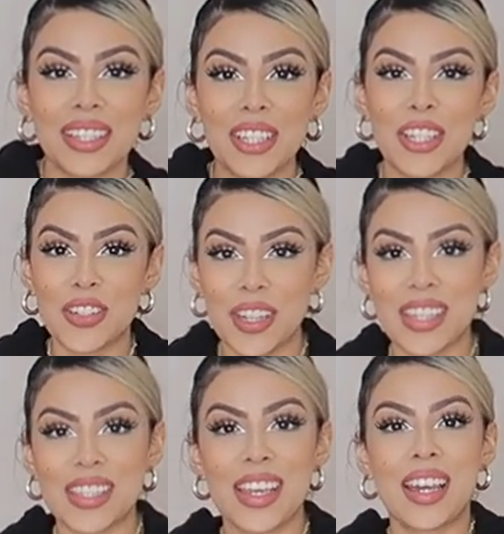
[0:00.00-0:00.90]
a hoodie
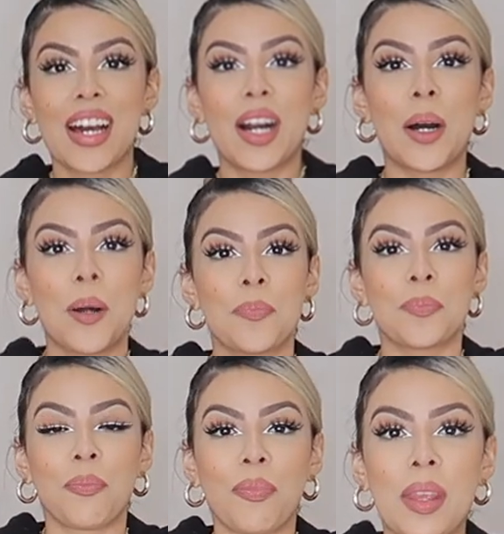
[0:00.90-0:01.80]
dress.
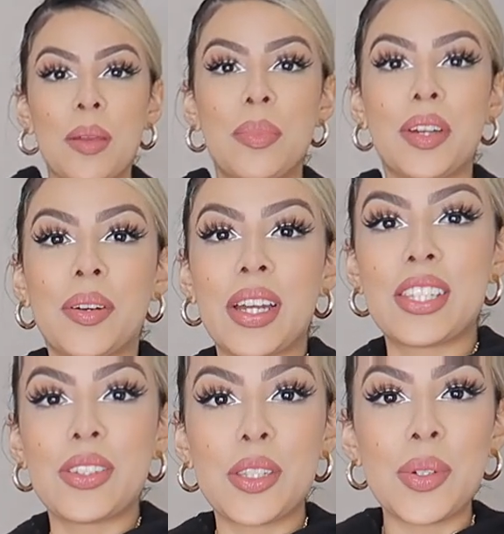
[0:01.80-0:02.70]
But
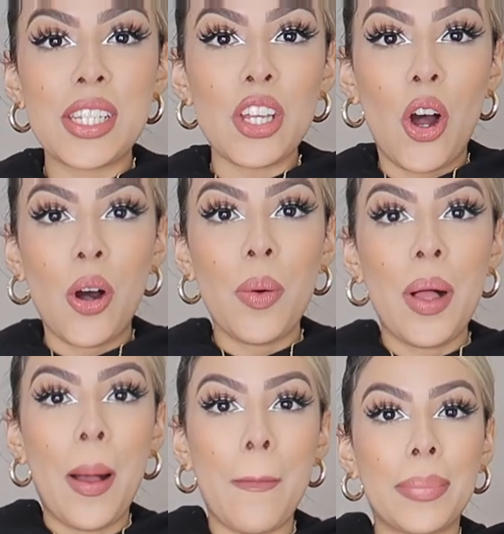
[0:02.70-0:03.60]
okay, so this one is
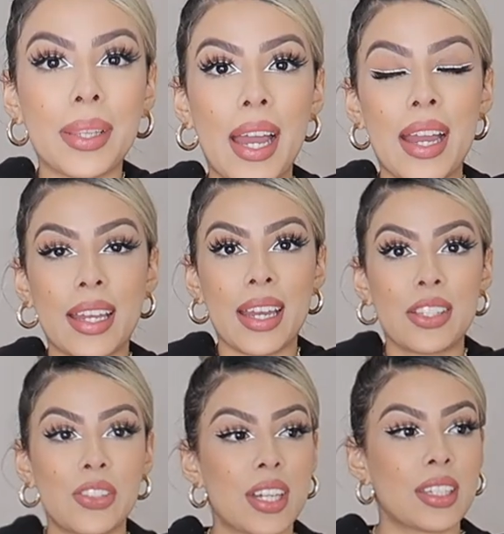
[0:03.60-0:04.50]
all black,
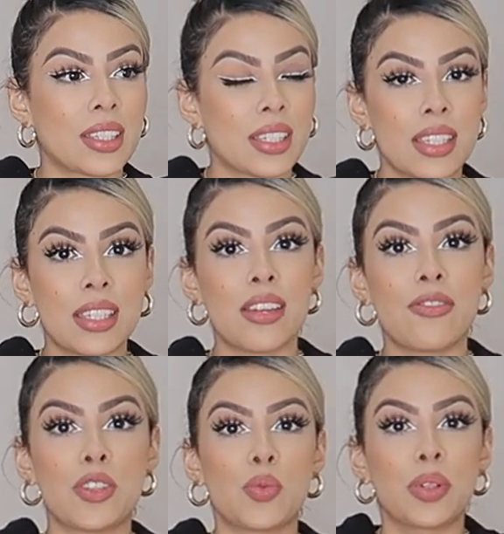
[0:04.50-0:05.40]
as you guys can see.
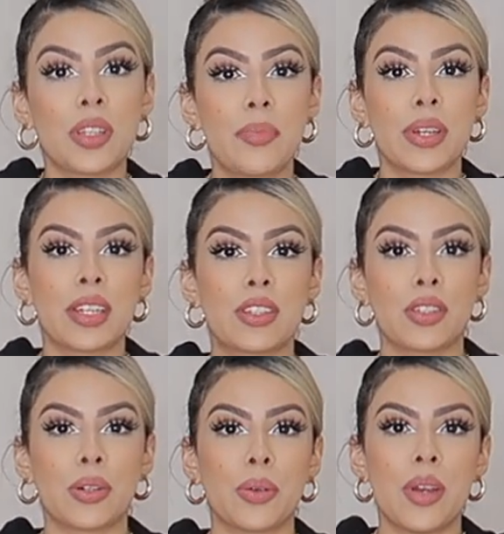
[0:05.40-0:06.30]
If it's really big,
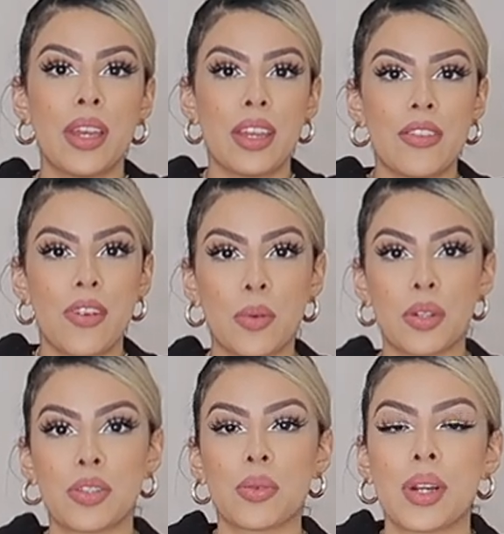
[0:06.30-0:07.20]
so if I
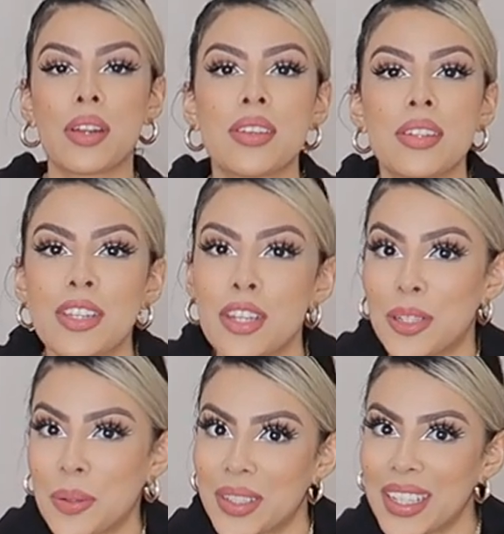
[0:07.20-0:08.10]
were to wear this,
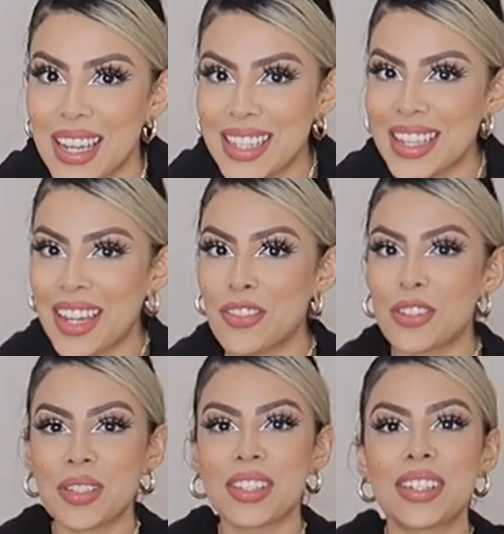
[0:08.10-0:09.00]
don't worry guys, I have
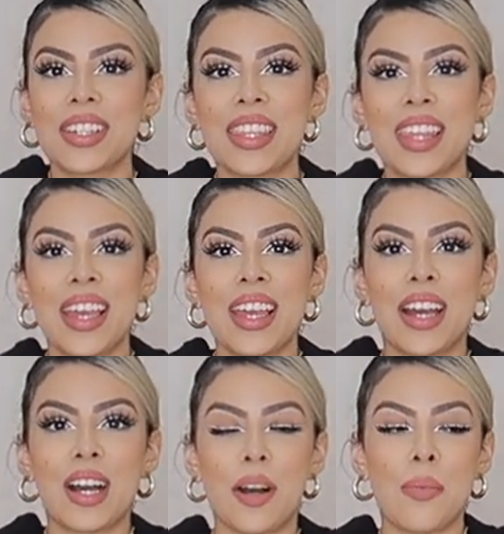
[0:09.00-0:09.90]
shorts underneath.
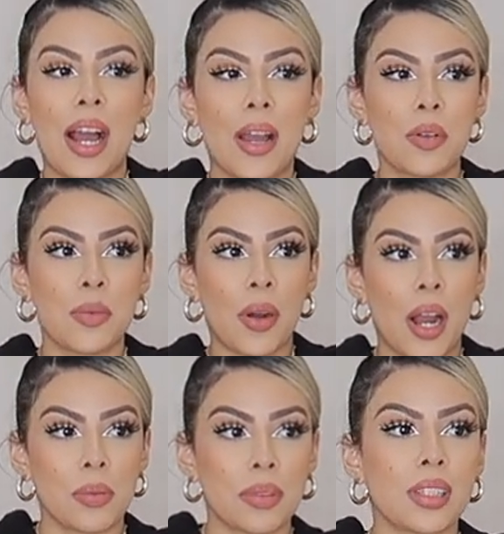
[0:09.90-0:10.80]
I would
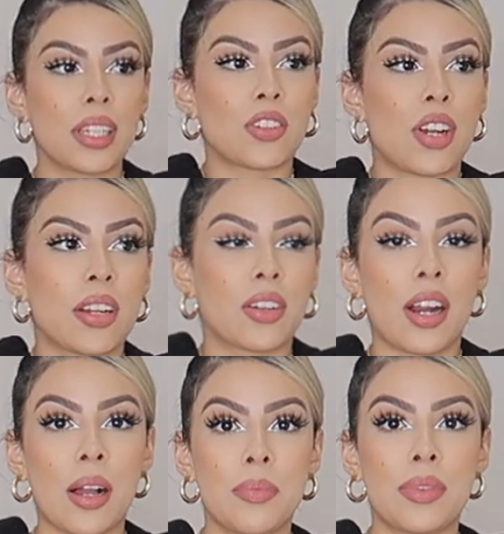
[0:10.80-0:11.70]
probably like try to
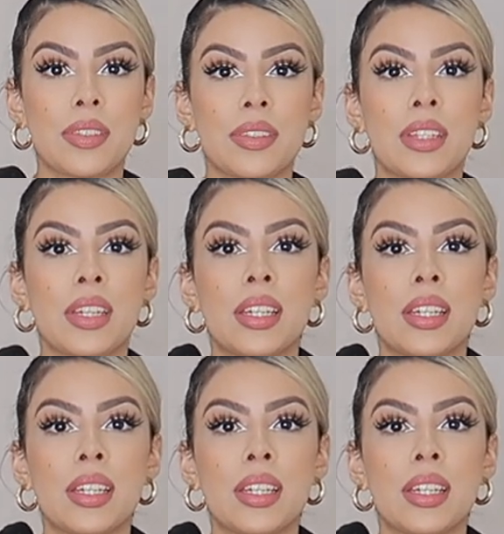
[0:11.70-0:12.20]
crop this